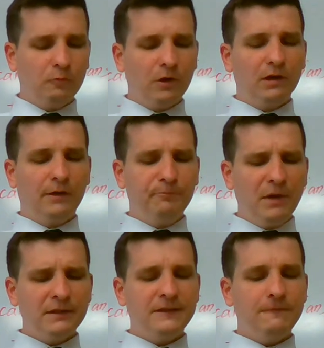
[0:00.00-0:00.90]
were
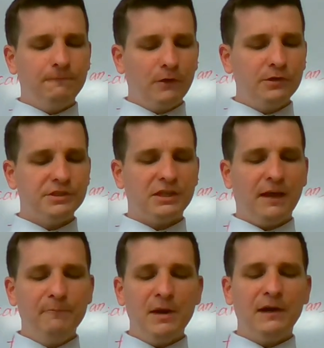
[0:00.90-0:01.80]
among the first
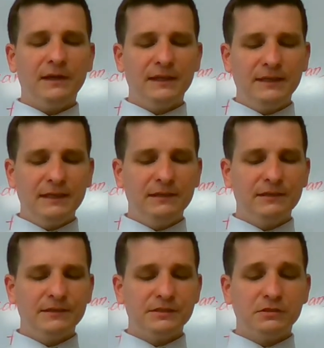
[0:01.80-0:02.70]
American
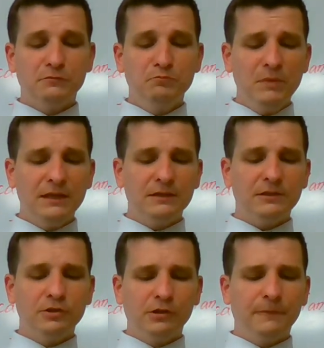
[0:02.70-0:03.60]
Indians to meet
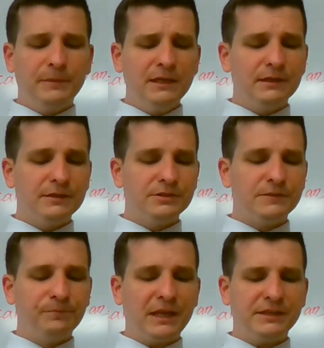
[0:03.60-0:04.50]

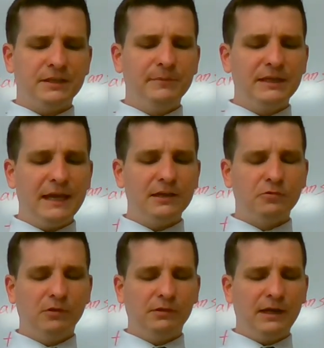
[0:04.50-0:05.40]
Europeans as they began
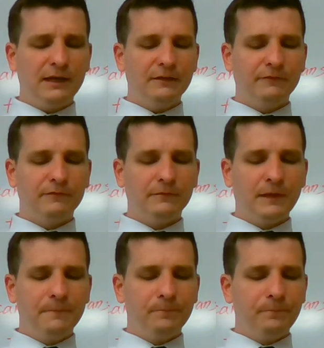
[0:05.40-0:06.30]
to arrive.
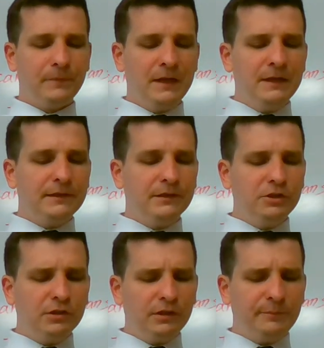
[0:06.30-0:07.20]
The
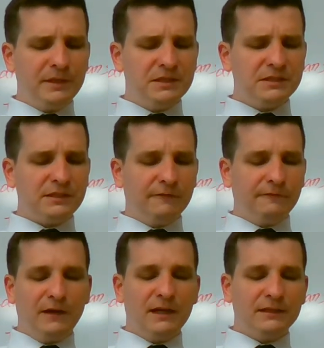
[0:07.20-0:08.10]
Europeans
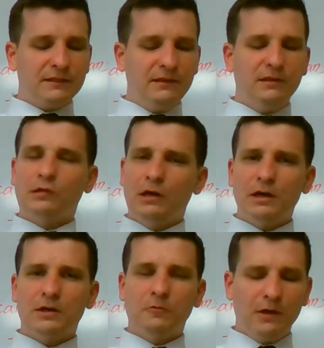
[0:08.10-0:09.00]
fought the
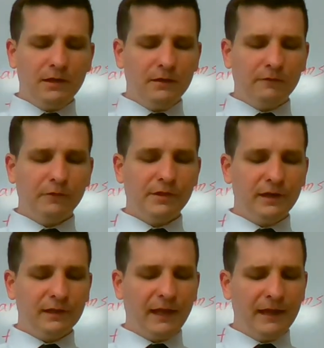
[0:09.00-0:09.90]
Karankawa for
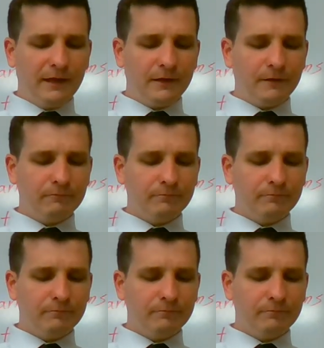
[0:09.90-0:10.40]
their land.